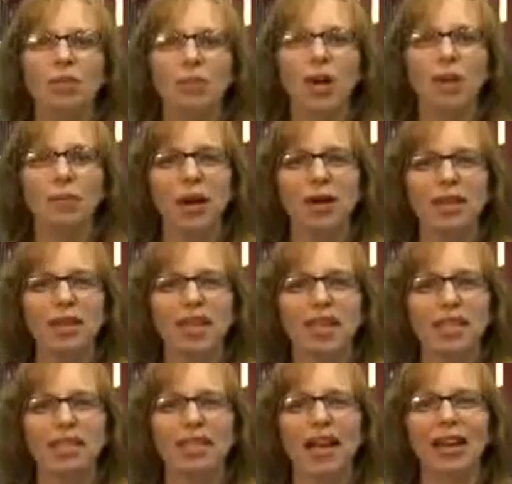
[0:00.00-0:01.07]
Direct mounting
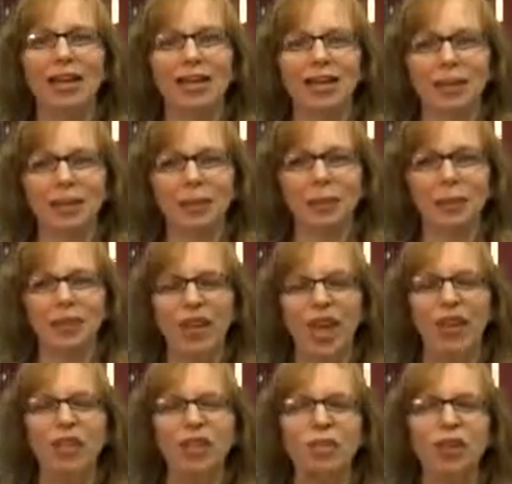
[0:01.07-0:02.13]
is ideal
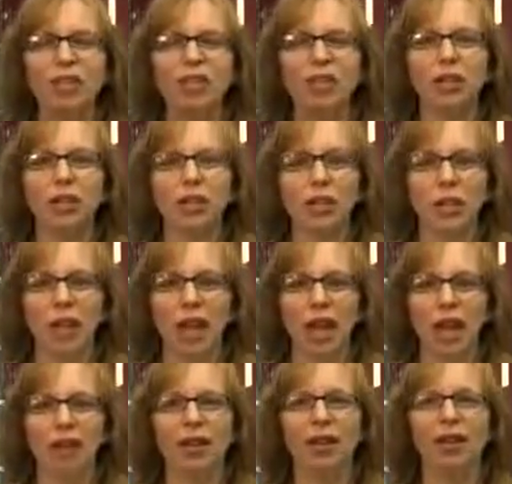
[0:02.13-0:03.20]
as you want to
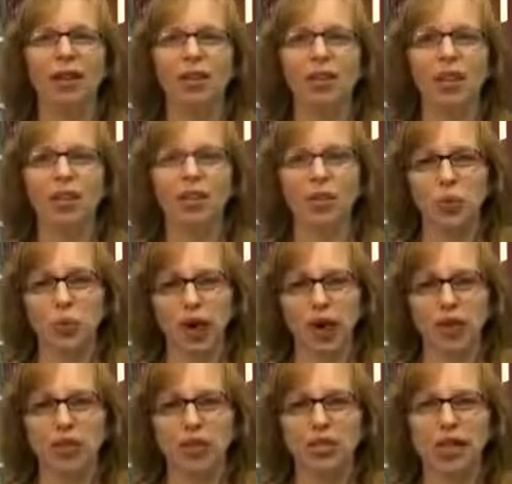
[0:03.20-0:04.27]
eliminate the sensor
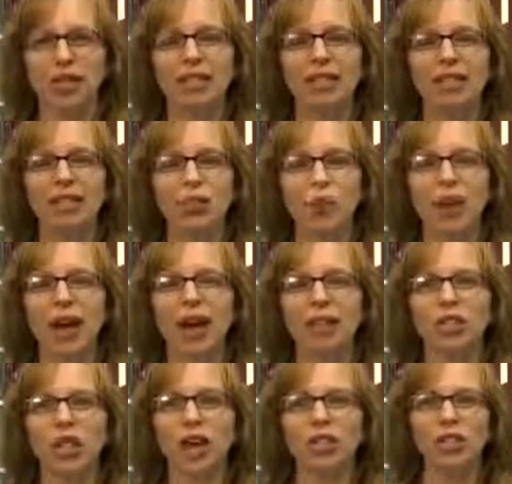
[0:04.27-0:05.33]
wires, as these
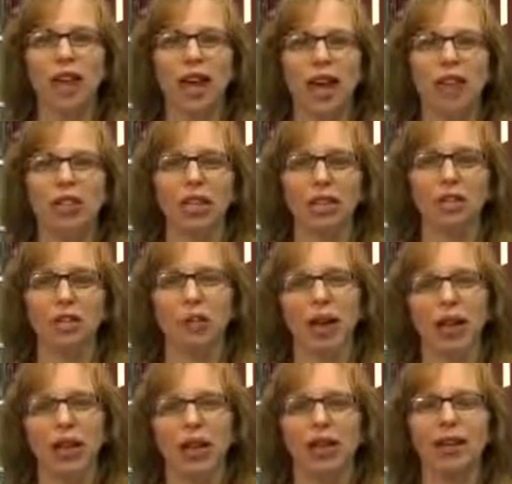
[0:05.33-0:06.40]
wires often have
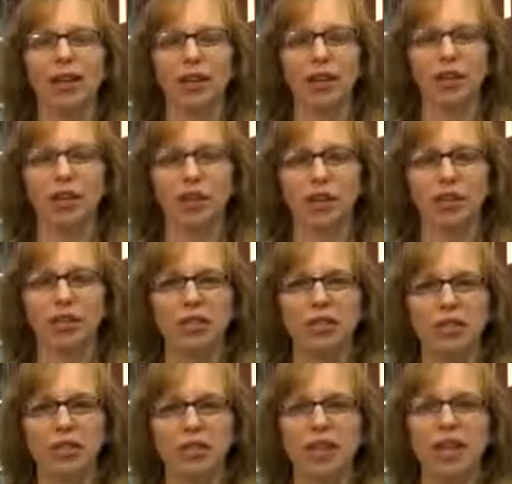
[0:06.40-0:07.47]
electromagnetic
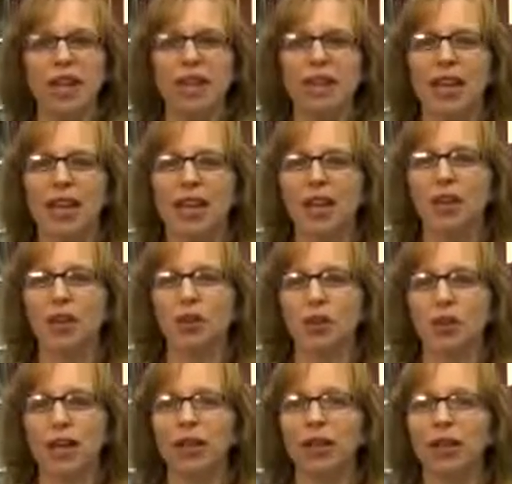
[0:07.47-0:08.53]
interferences that can
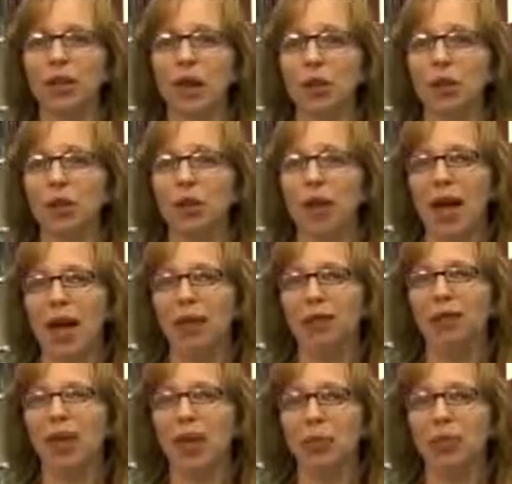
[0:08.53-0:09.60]
greatly compromise
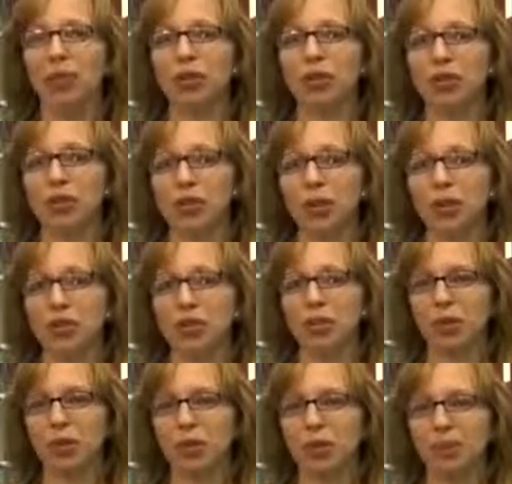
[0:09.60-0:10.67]
the output of the
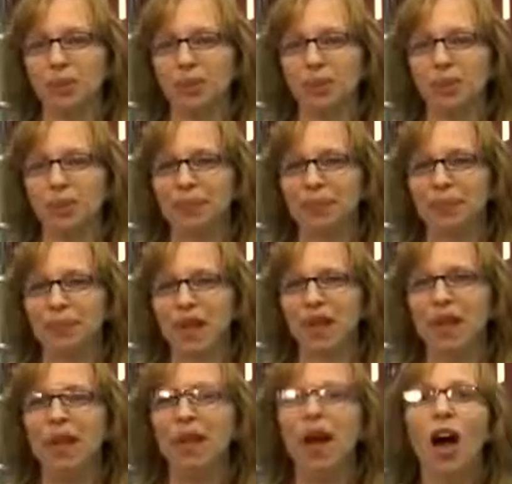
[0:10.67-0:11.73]
transmitter.
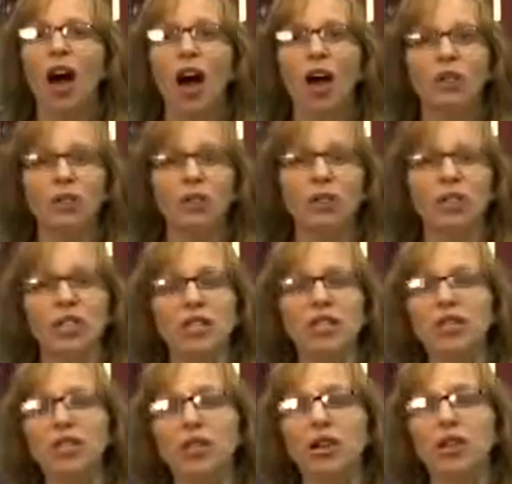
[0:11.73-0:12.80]
Also
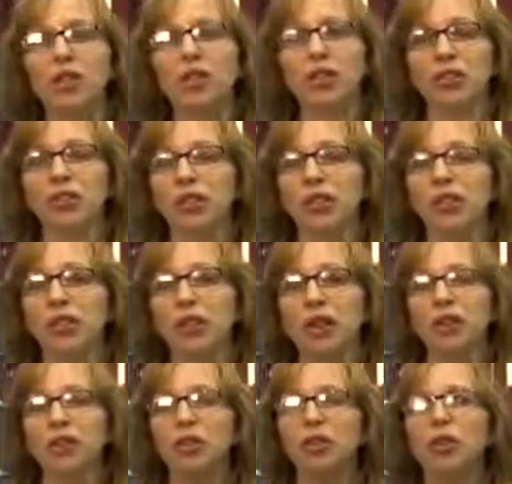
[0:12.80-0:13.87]
consider the 648 or the